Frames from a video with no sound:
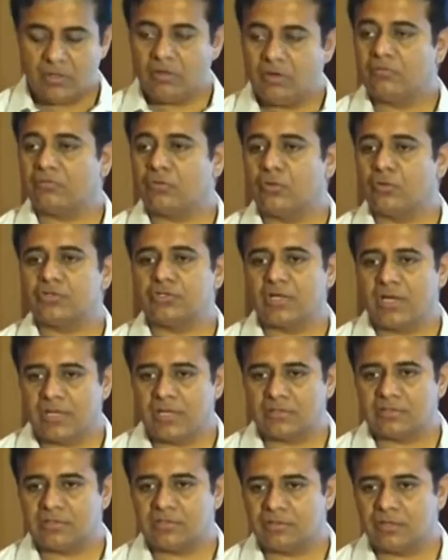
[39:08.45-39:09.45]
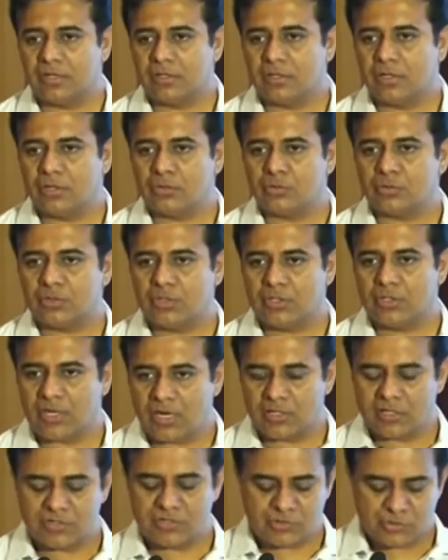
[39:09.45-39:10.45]
Of course, like Satyanarayana Garu said,
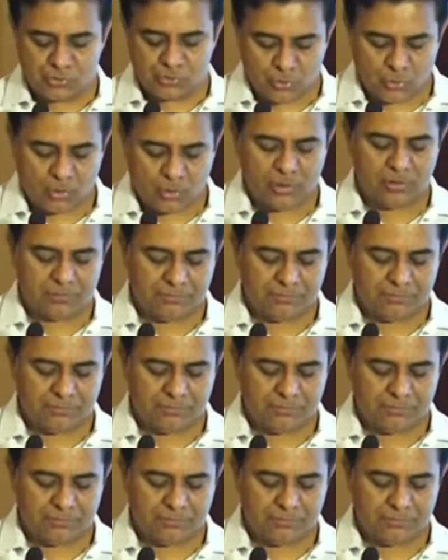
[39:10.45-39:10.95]
data is the new oil in